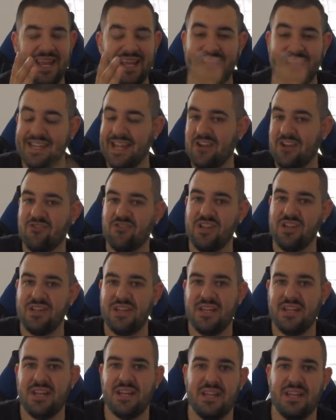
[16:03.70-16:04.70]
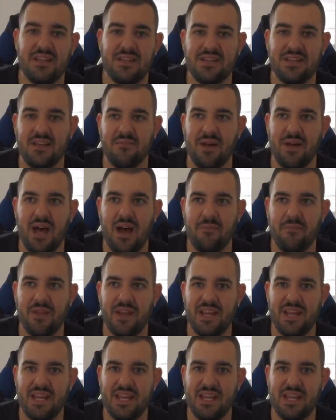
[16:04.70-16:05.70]
intentionally did, and there's some harm that
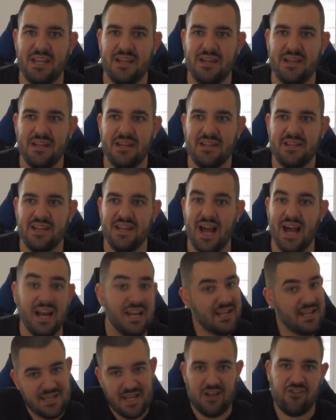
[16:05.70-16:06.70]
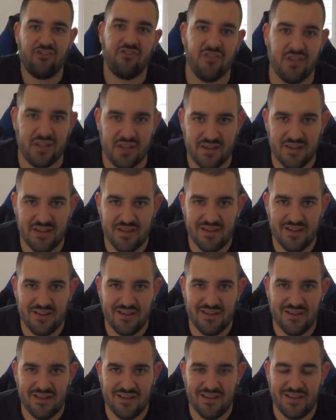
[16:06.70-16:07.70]
he did unintentionally.
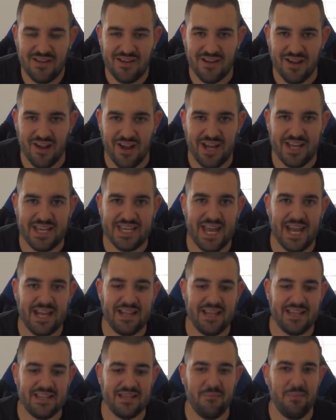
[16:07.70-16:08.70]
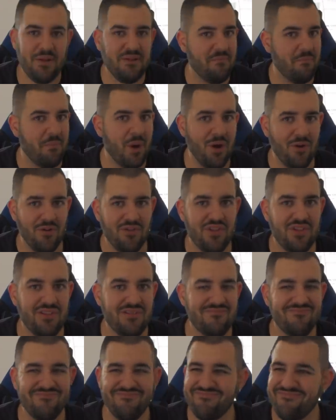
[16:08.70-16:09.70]
You know, he's saying there's a bit of both.
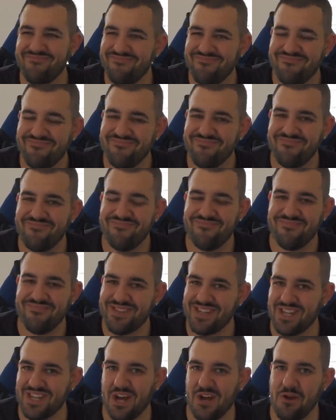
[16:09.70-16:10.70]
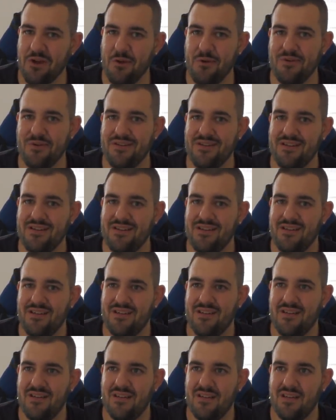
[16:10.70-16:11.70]
So,
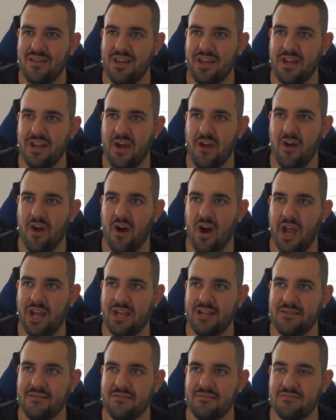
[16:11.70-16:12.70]
you know, I